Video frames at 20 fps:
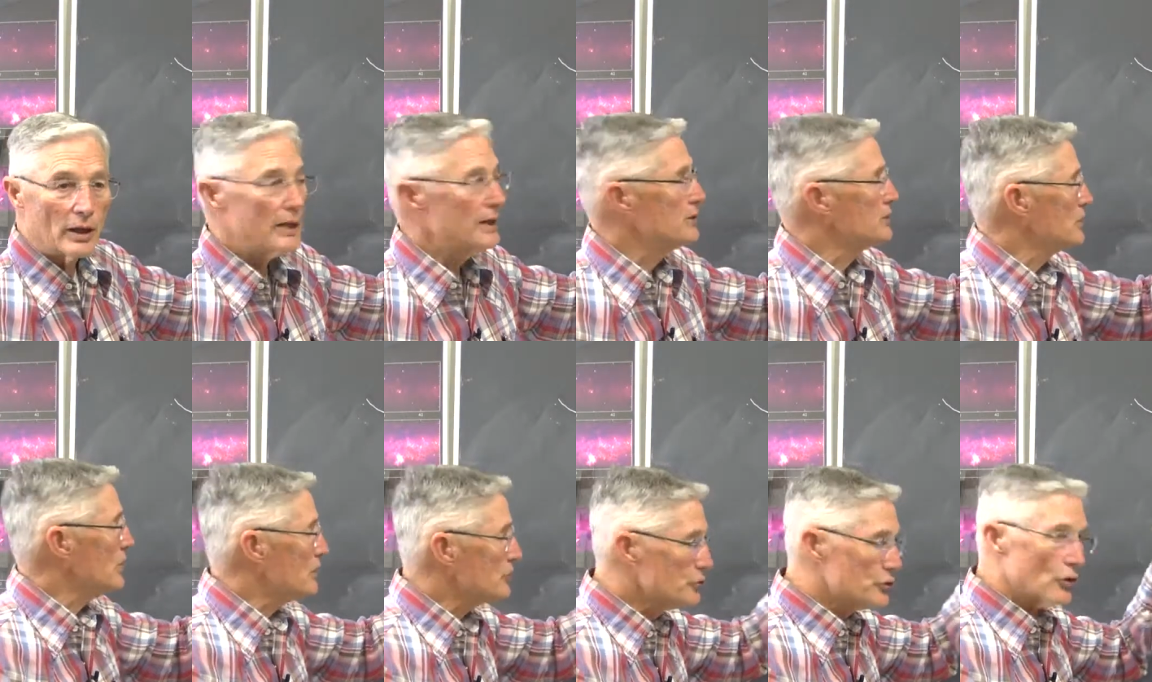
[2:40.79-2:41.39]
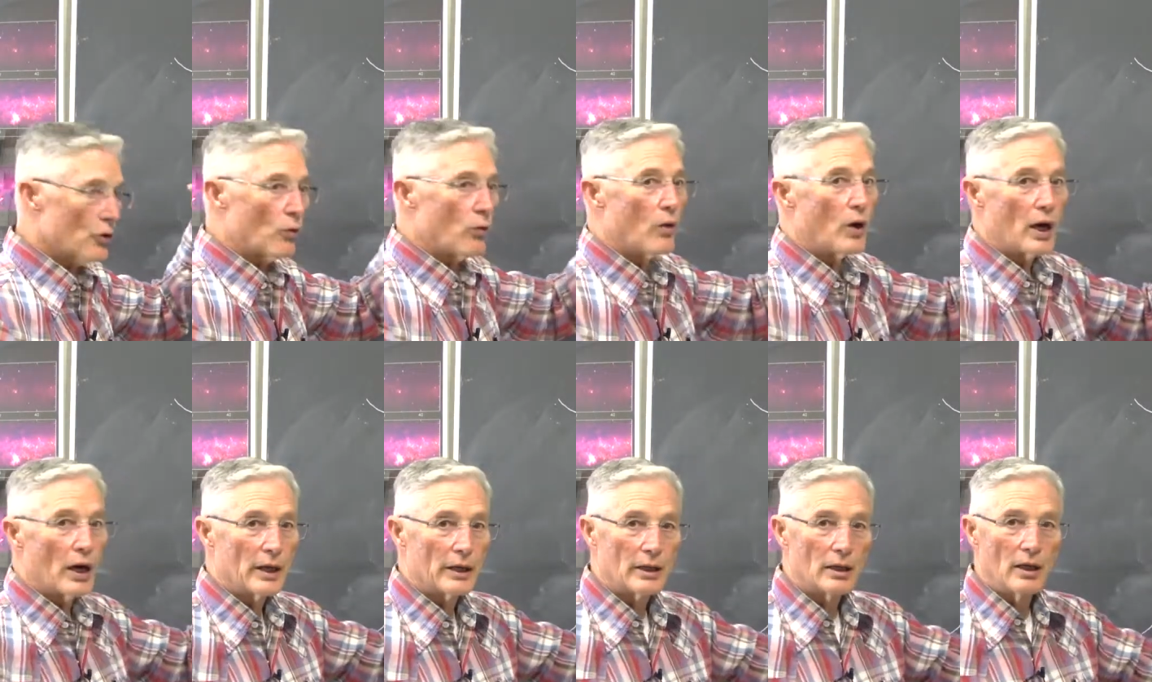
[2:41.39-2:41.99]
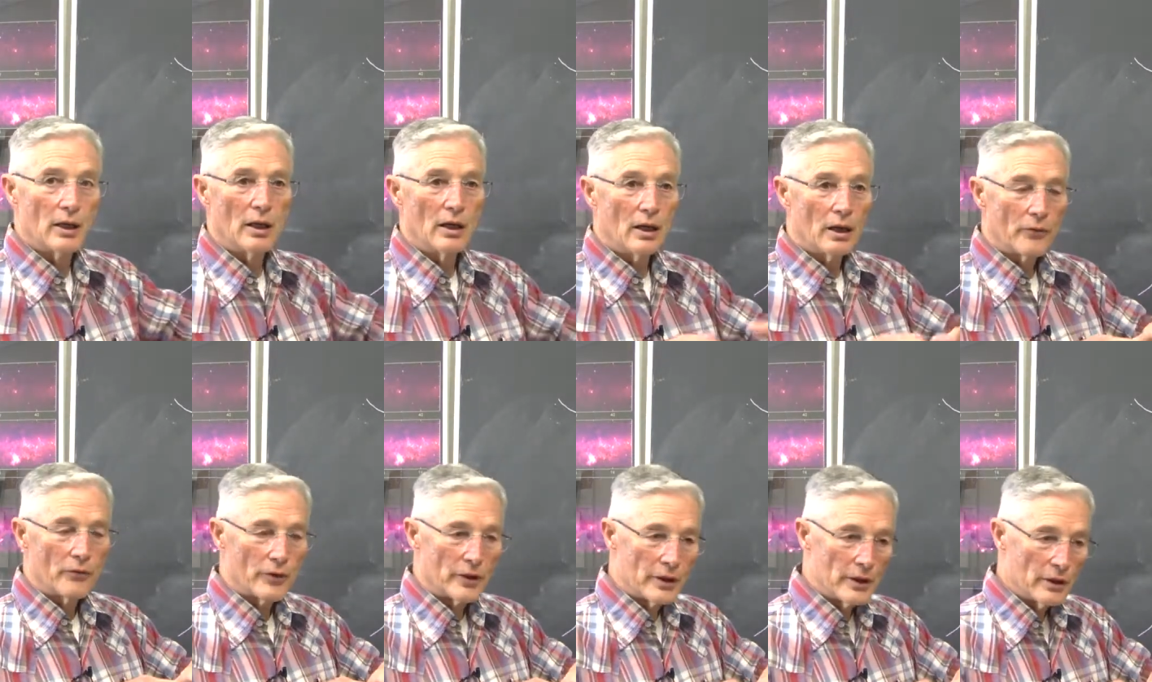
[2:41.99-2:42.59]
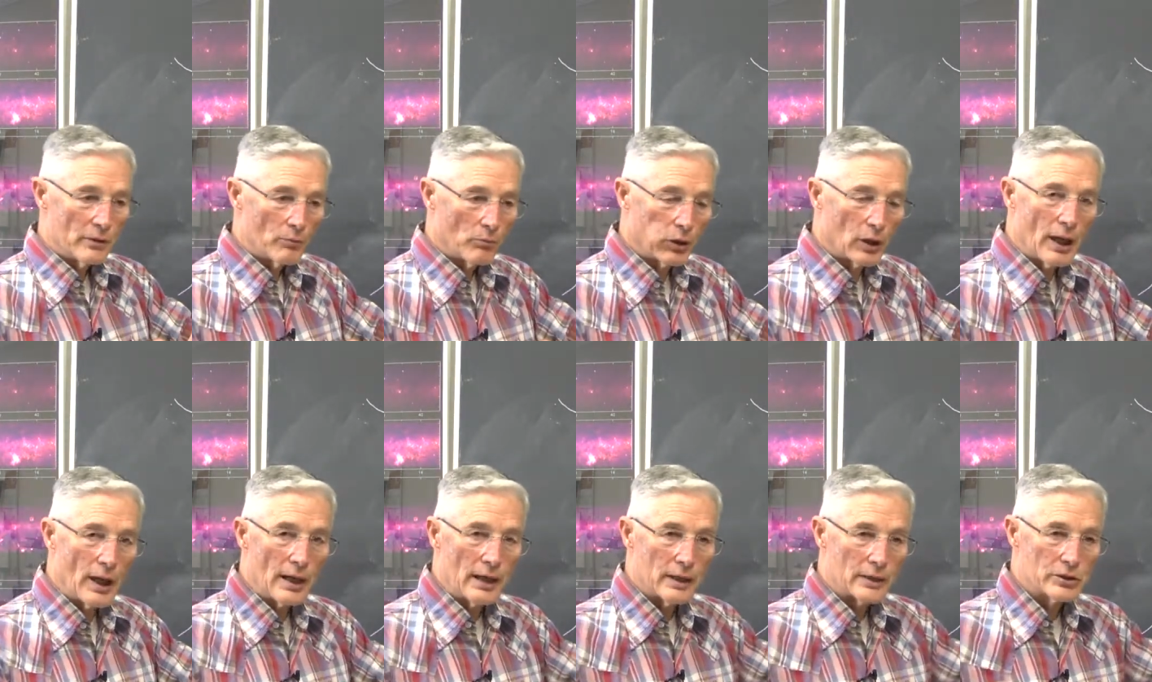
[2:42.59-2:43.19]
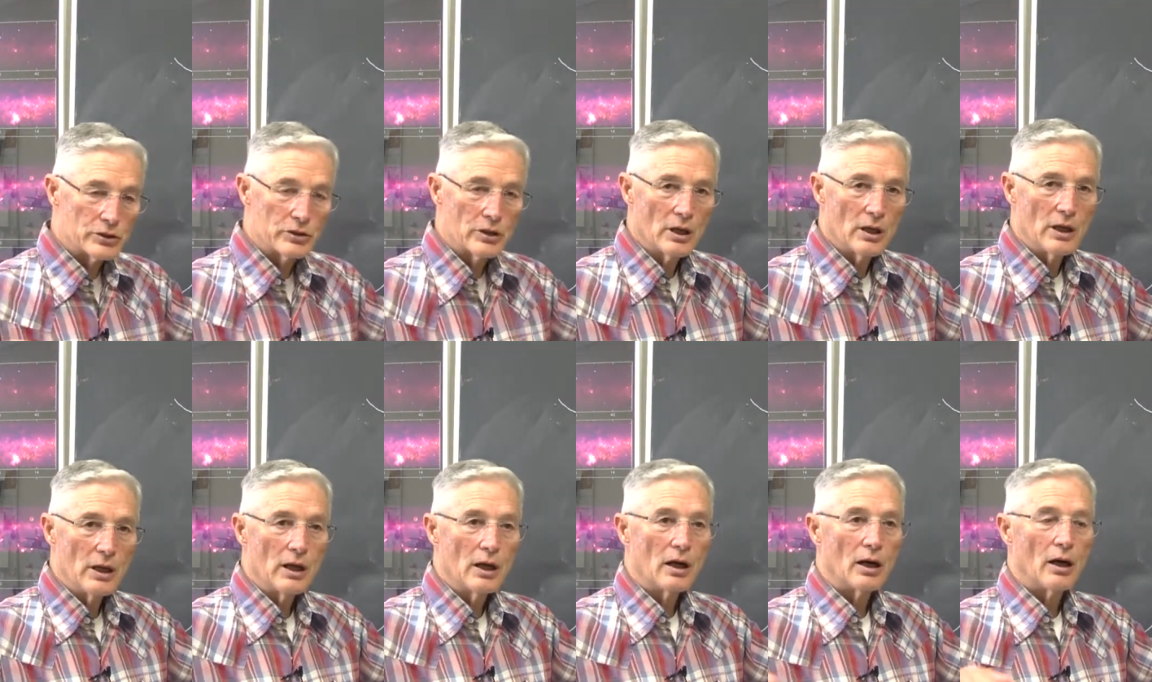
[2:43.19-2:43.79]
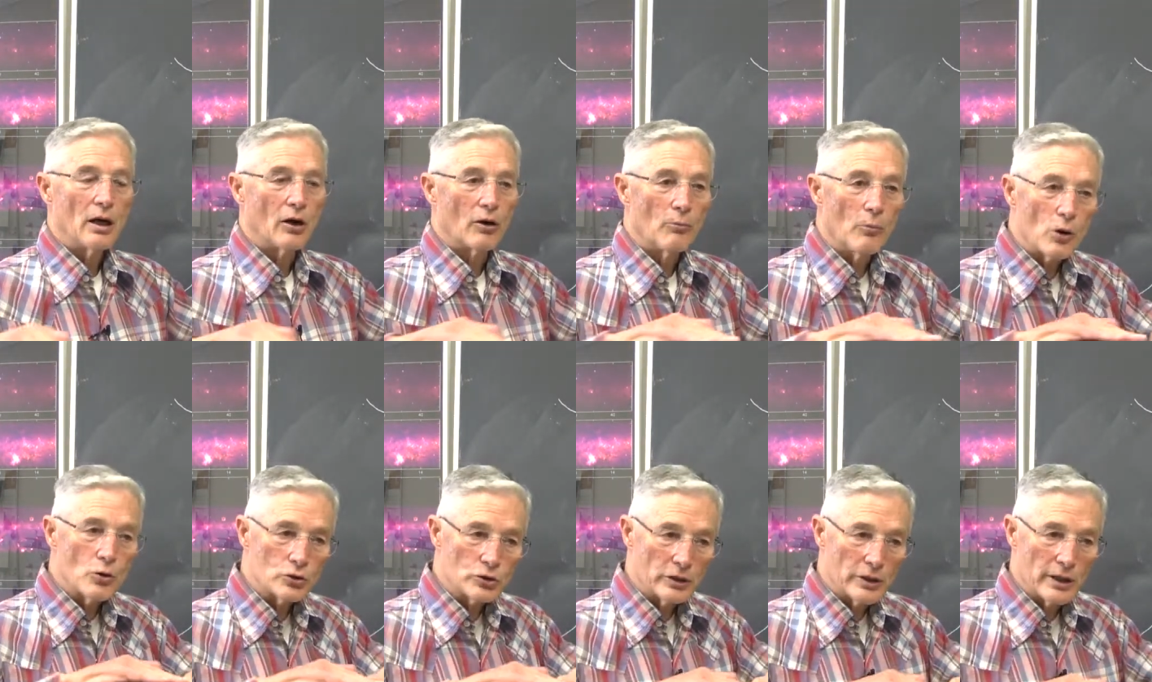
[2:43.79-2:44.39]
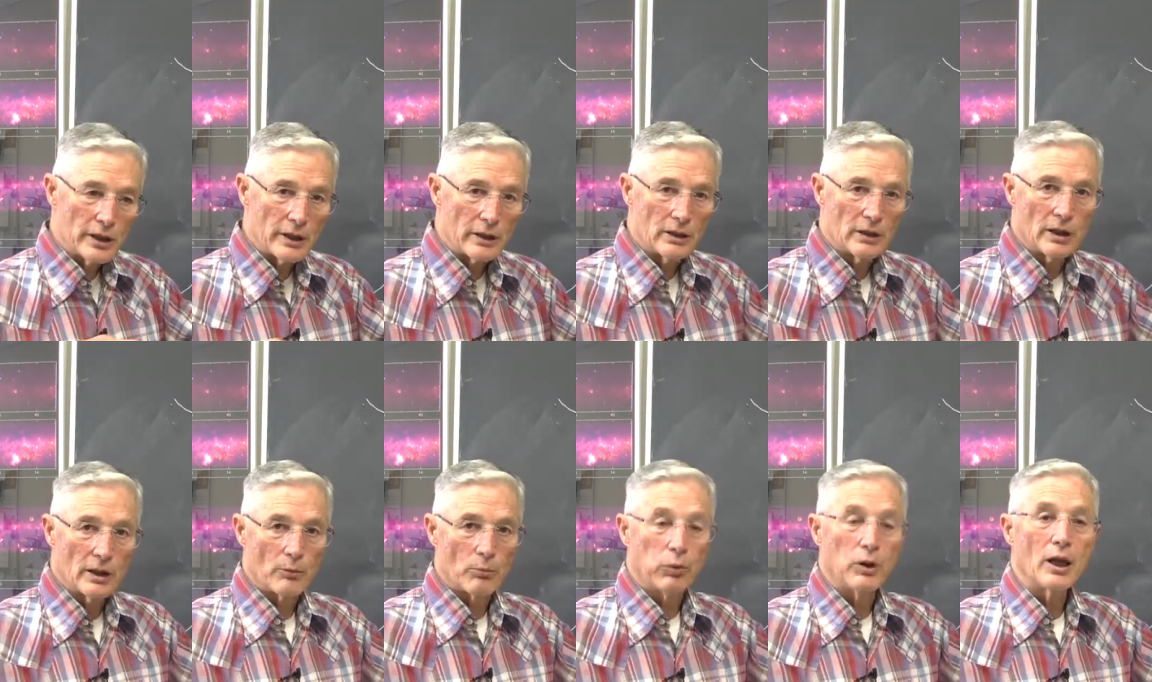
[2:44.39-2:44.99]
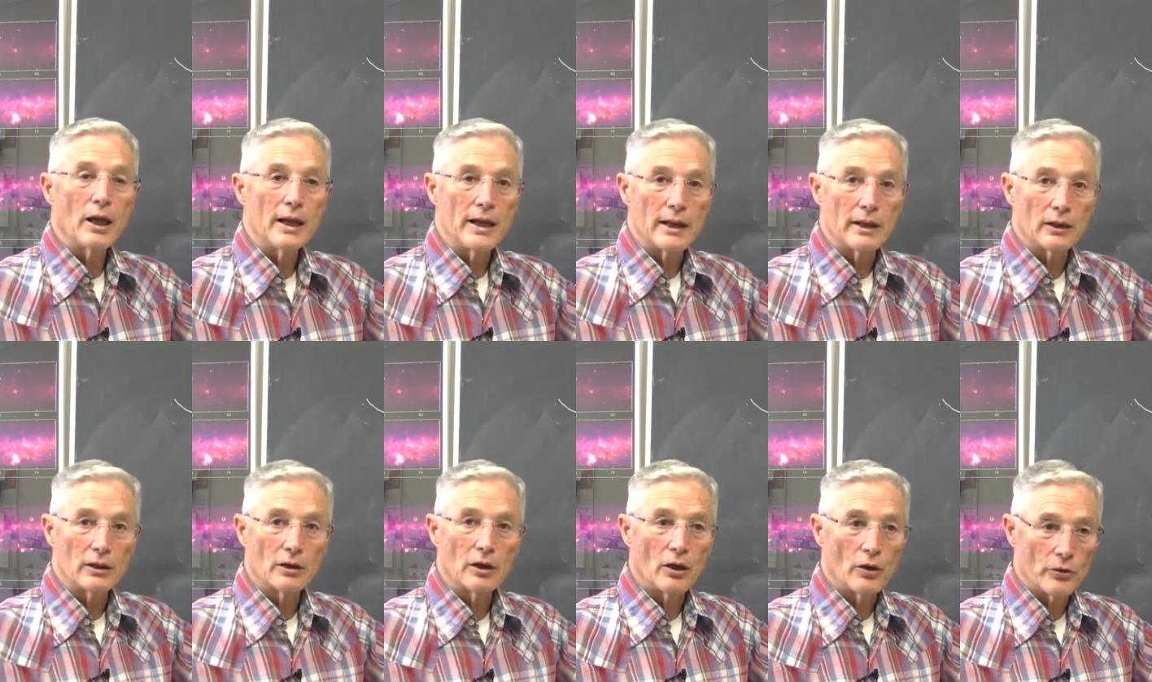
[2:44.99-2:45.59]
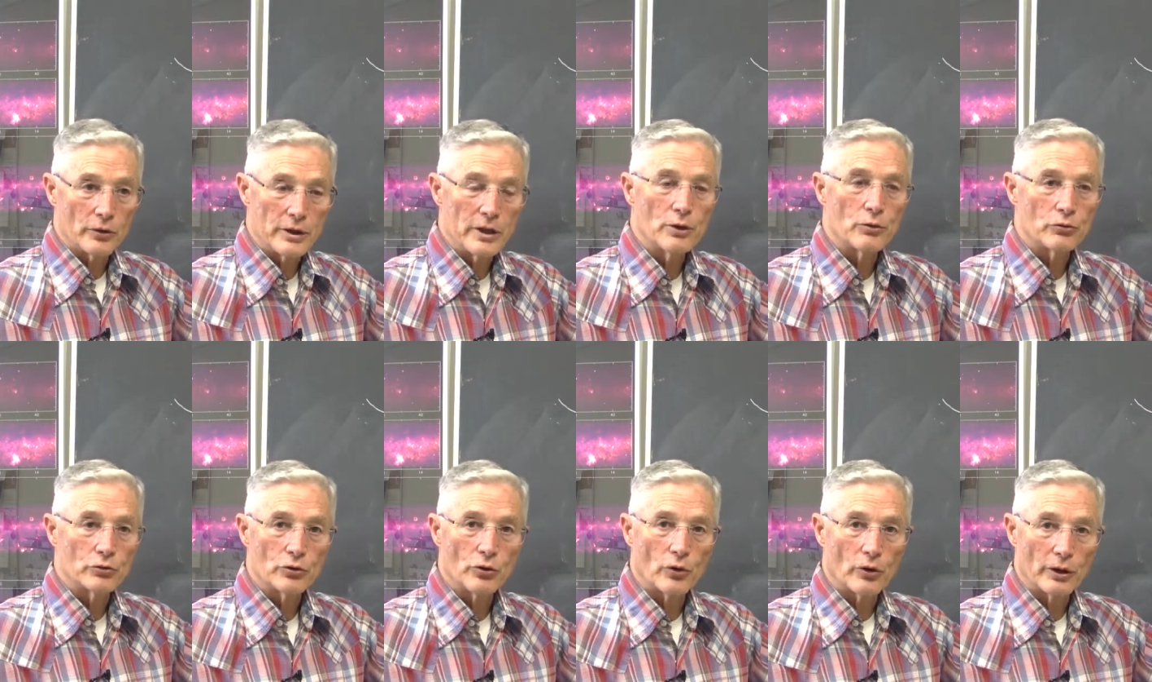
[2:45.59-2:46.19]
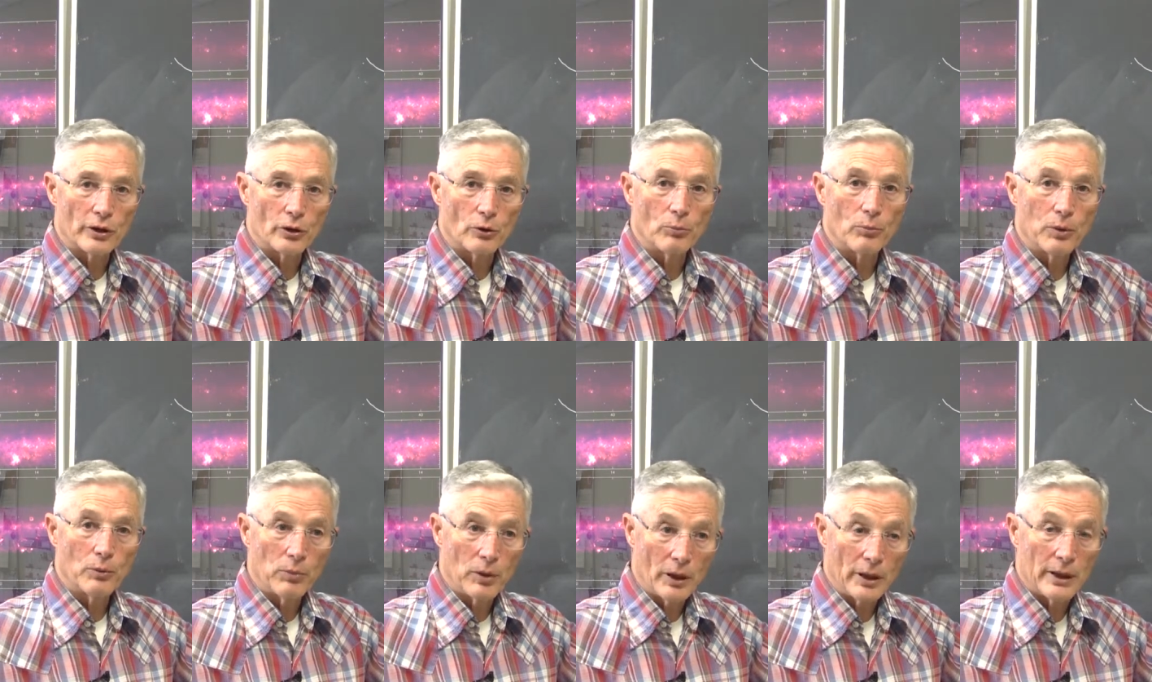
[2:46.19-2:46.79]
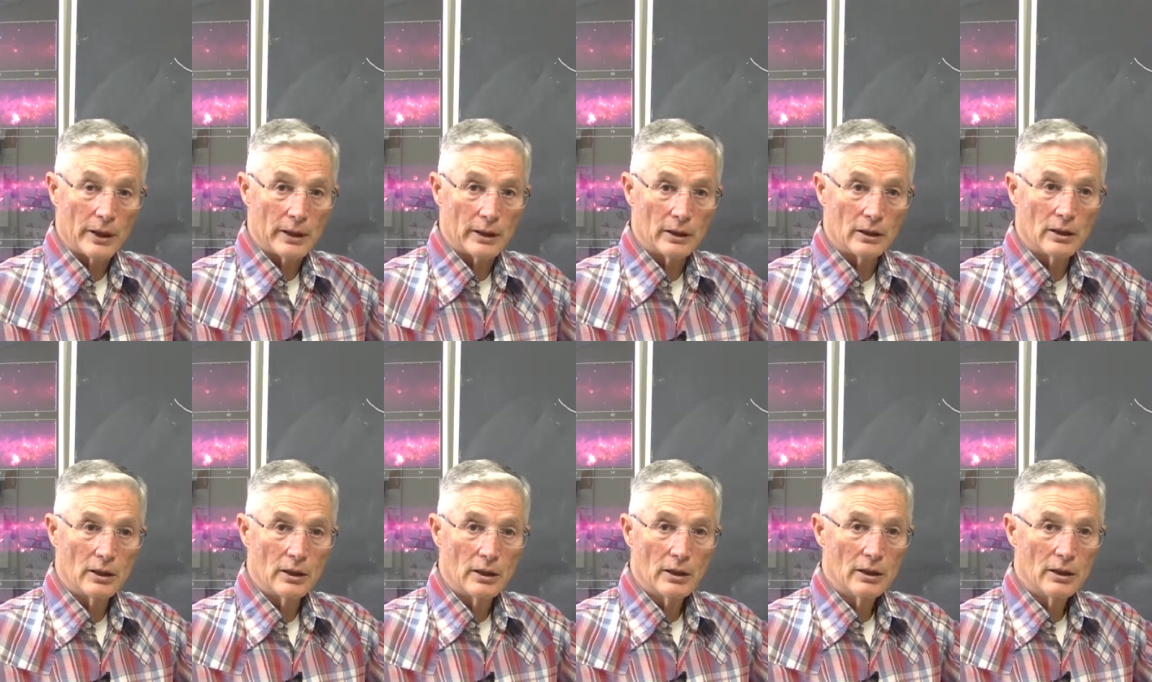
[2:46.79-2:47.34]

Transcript: And it's also why the planets are mostly in a plane called the equatorial plane,